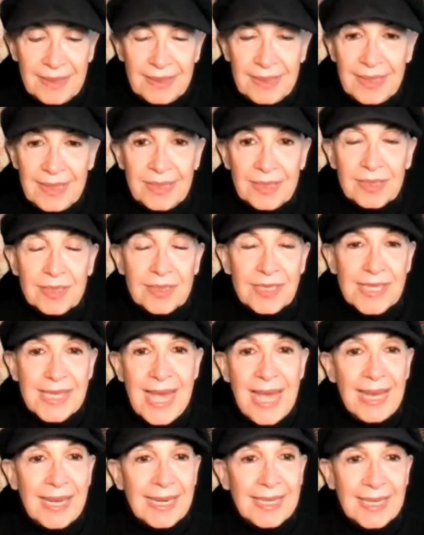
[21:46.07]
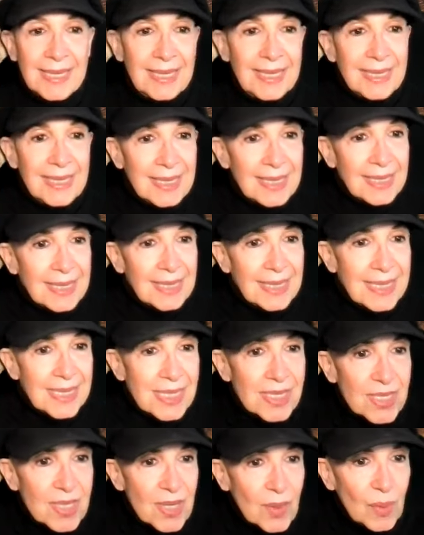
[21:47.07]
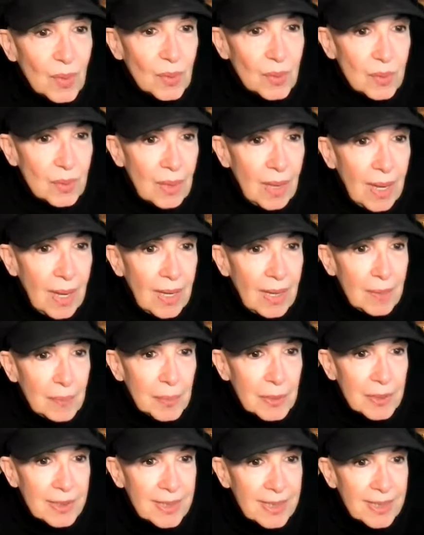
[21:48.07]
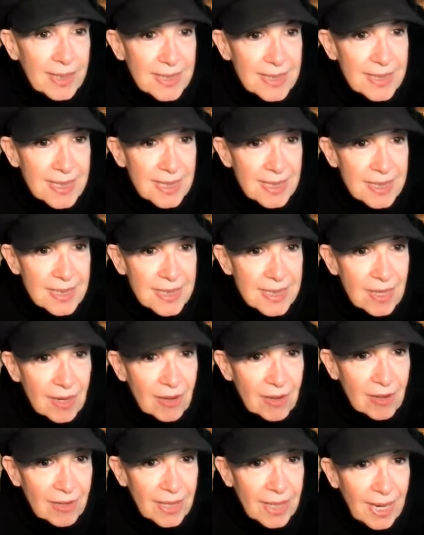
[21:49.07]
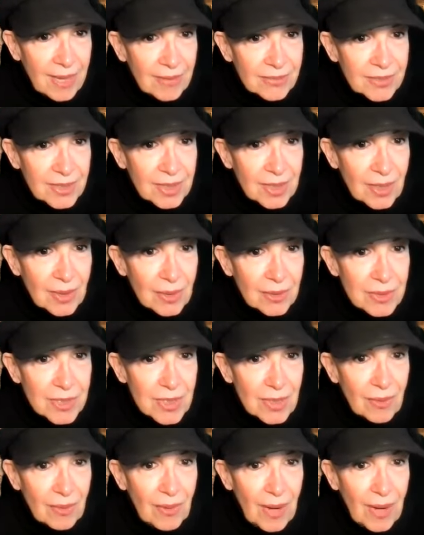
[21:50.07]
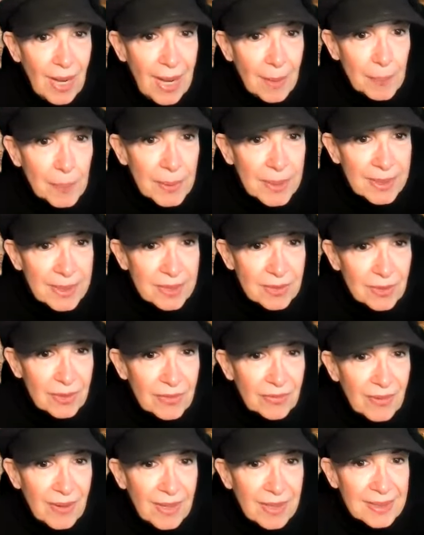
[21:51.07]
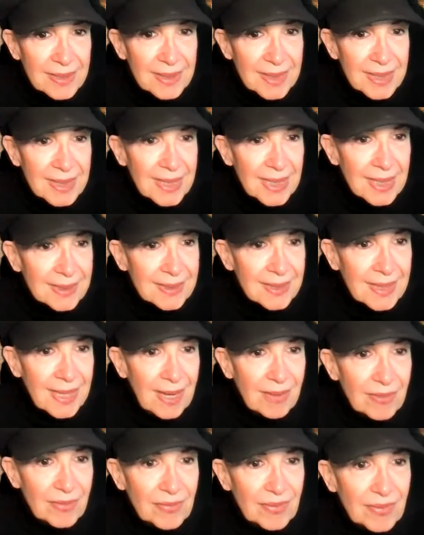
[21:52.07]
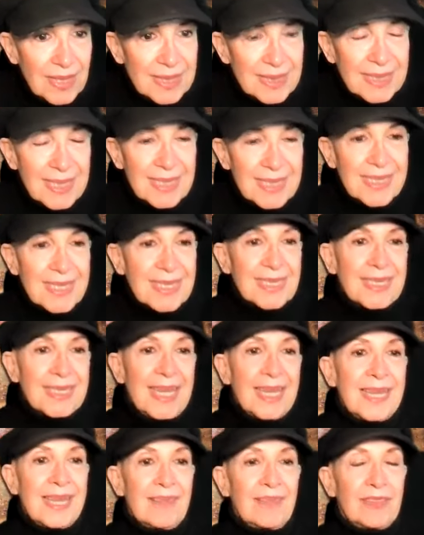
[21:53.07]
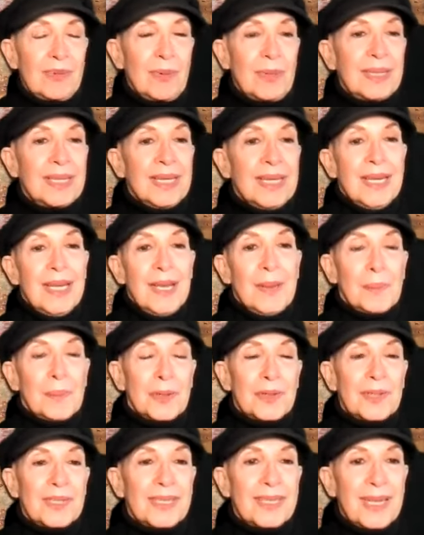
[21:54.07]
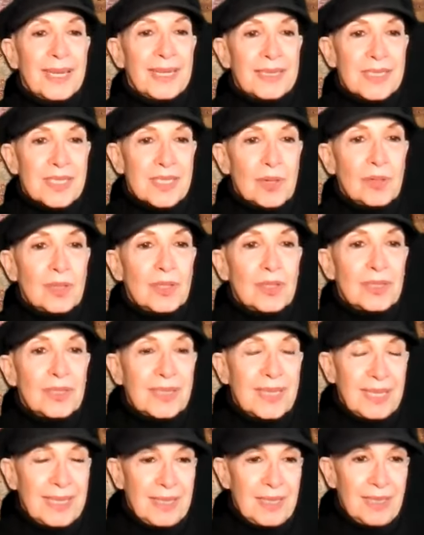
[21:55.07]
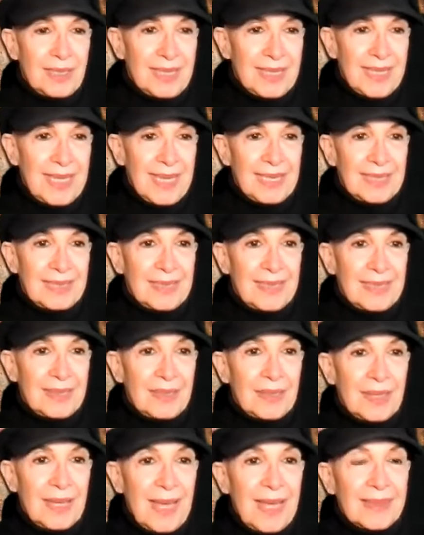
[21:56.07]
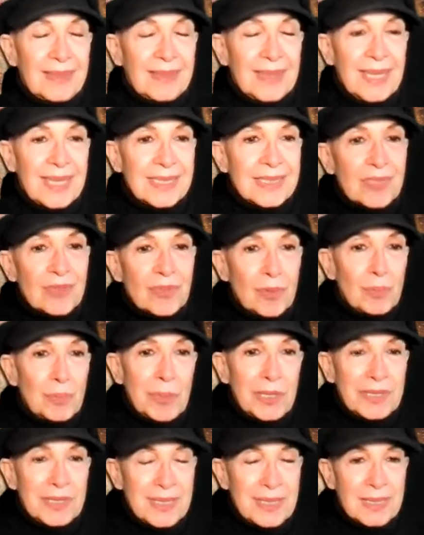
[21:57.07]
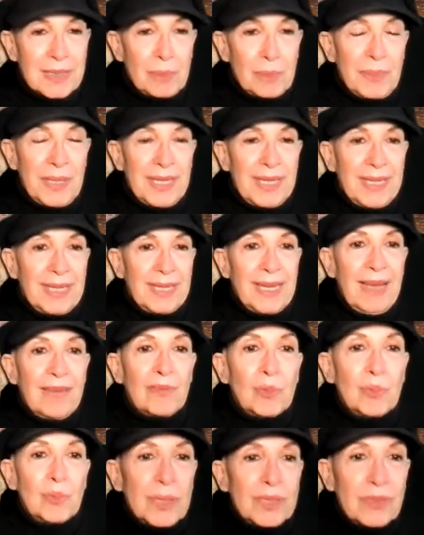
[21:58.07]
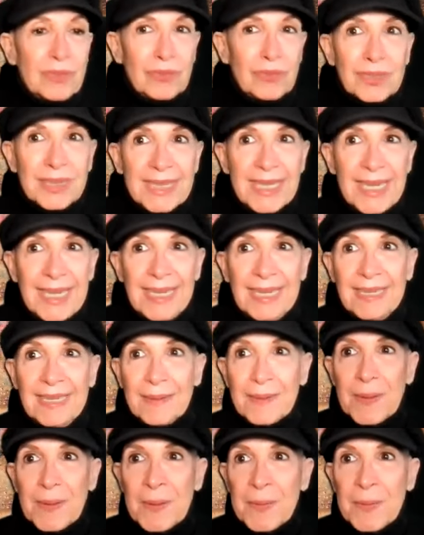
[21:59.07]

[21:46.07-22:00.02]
their sanity. So um, Bernadette says, Sorry, have to go. So happy to have finally connected. Have a fantastic day, everyone. Bernadette, so good that you connected. And thanks for participating. Have a wonderful day.